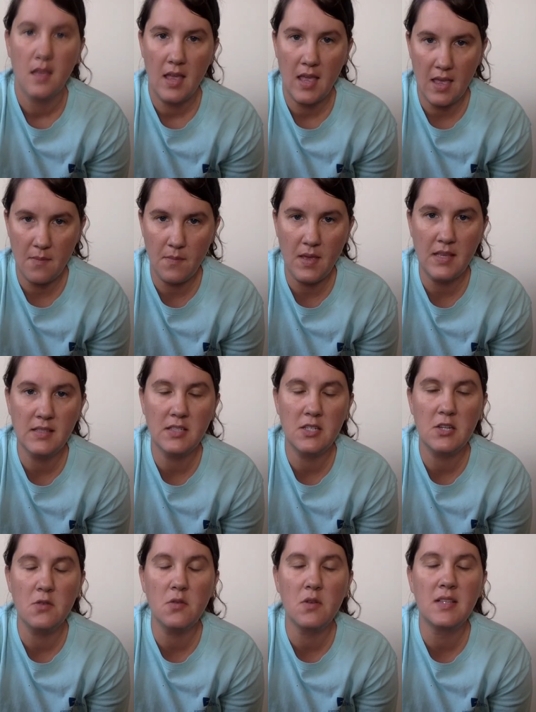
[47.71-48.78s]
It means
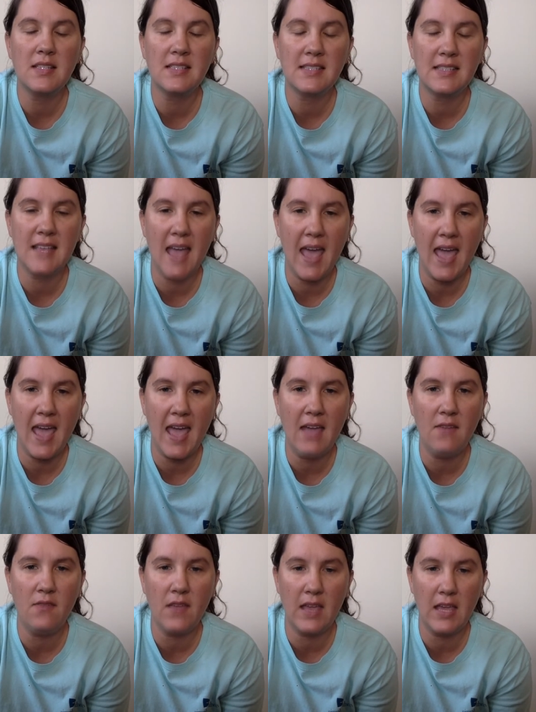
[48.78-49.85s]
to
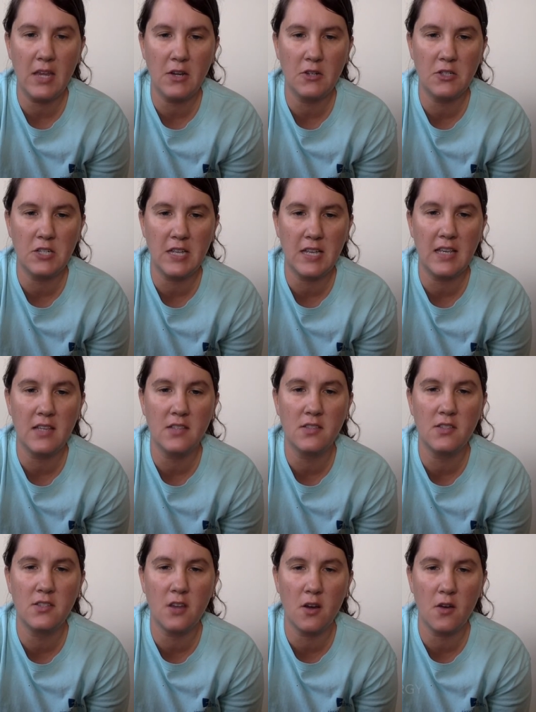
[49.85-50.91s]
save energy,
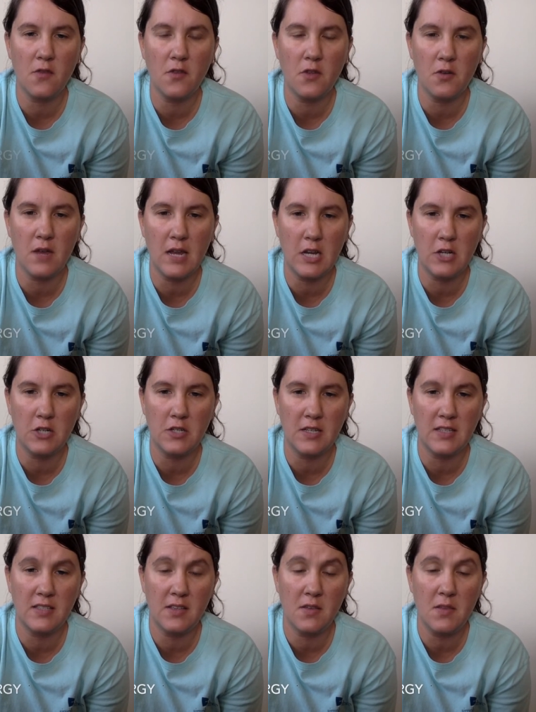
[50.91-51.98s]
conserve your energy.
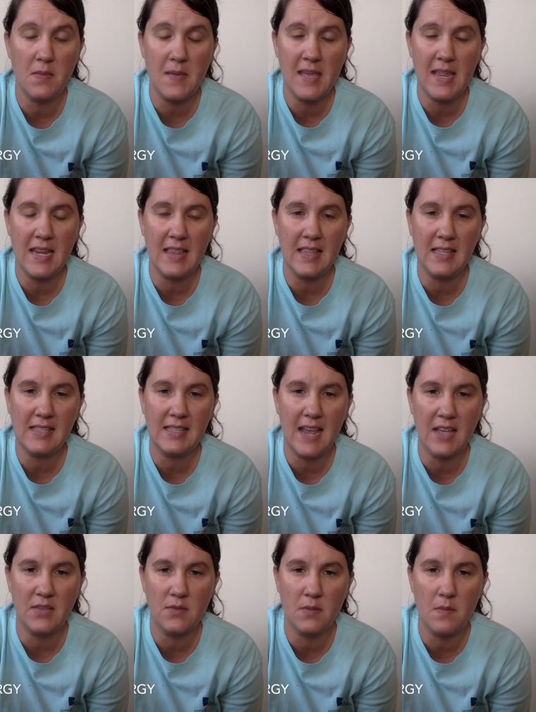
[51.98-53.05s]
So at the beginning of this
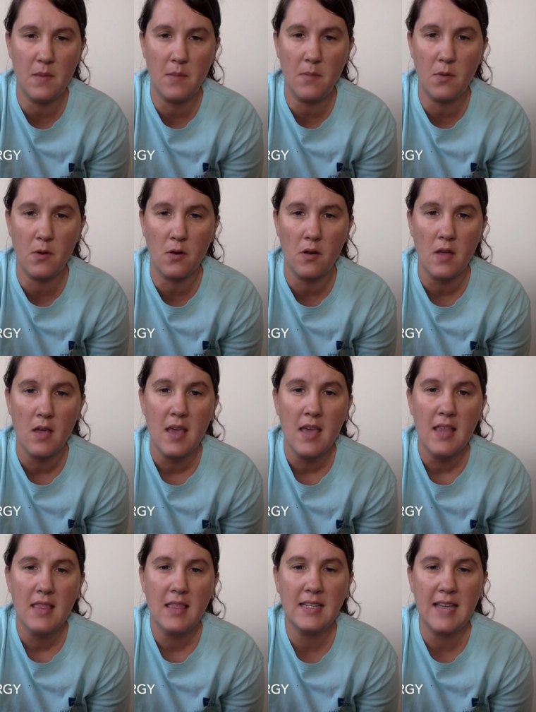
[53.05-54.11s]
test, remember,
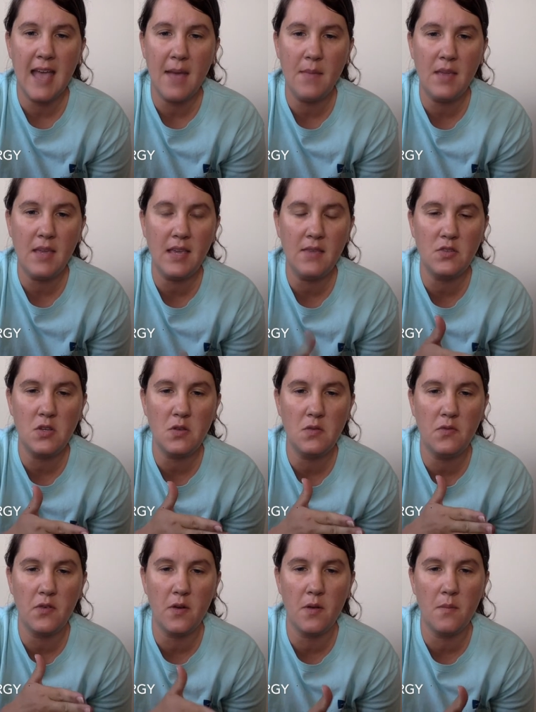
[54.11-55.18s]
the time it gives you
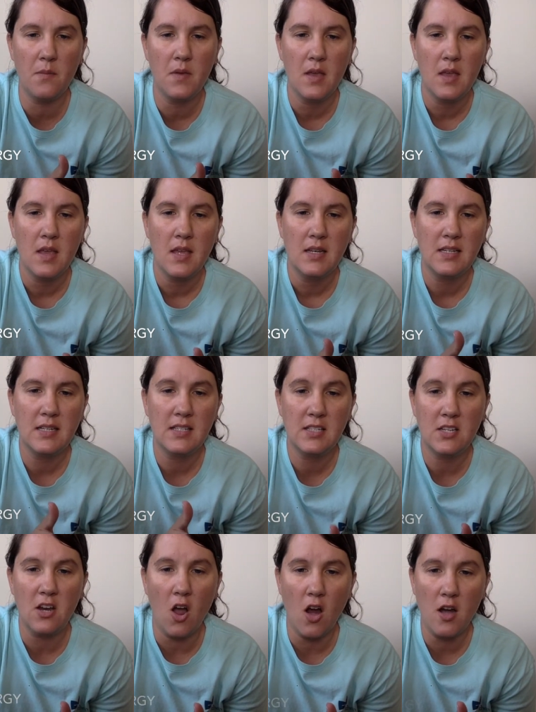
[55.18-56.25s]
from to
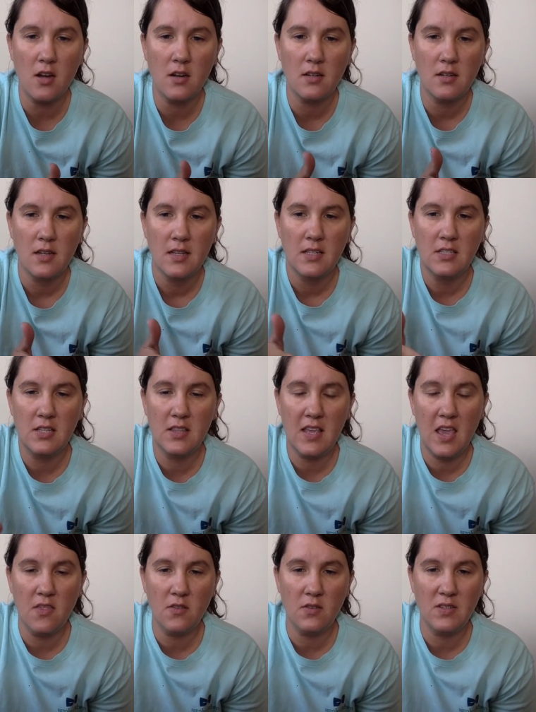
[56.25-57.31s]
start to the
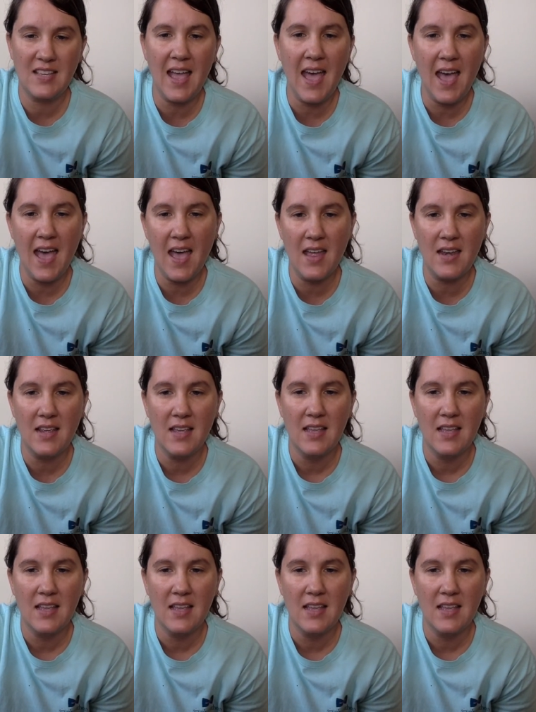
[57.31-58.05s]
other side